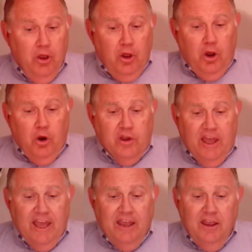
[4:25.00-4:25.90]

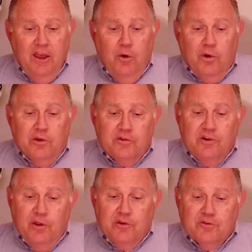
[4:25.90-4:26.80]
Okay? Well, there's an
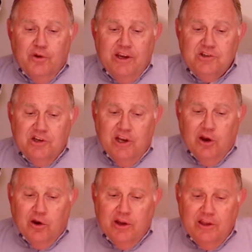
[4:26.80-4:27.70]
illustration
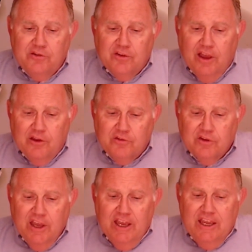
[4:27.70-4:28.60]
here. He says
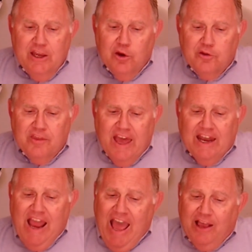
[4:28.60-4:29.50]
here that
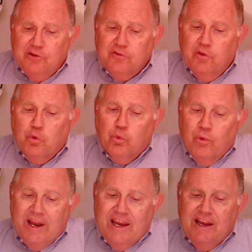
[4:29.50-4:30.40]
as the
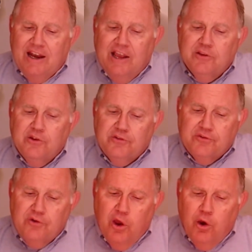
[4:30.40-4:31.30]
rain and the
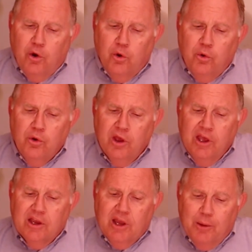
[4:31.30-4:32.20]
snow
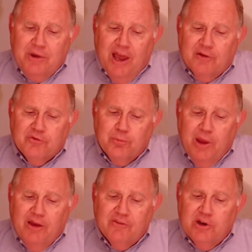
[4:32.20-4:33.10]
come down from
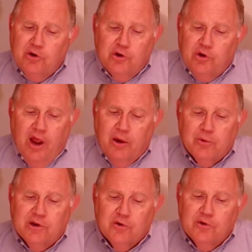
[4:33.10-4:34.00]
heaven and do not
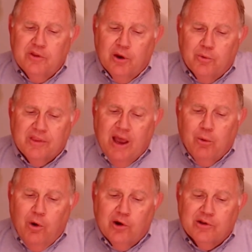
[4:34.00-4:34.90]
return there without
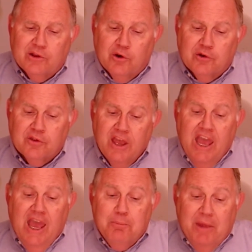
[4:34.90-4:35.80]
watering the earth
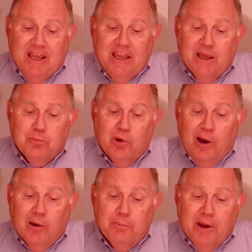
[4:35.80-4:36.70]
and making it
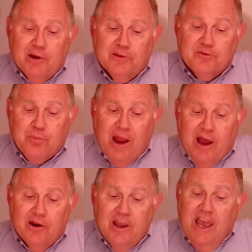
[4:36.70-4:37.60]
bear and
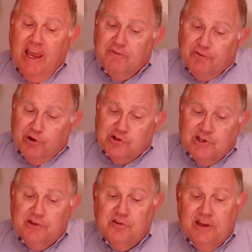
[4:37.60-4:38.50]
sprout, and furnishing
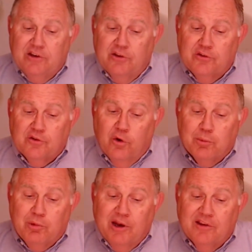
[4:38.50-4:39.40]
seed to the sower and
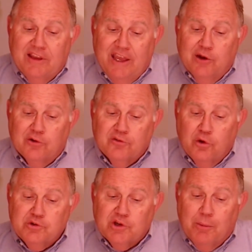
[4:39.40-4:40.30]
bread to the eater, so
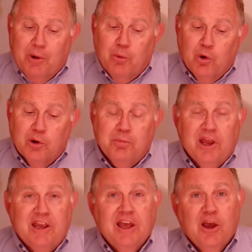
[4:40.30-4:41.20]
shall my word
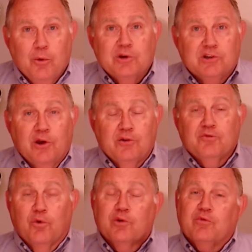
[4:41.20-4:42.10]
be which goes
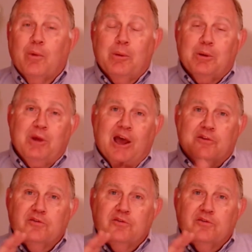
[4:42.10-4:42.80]
forth from my mouth.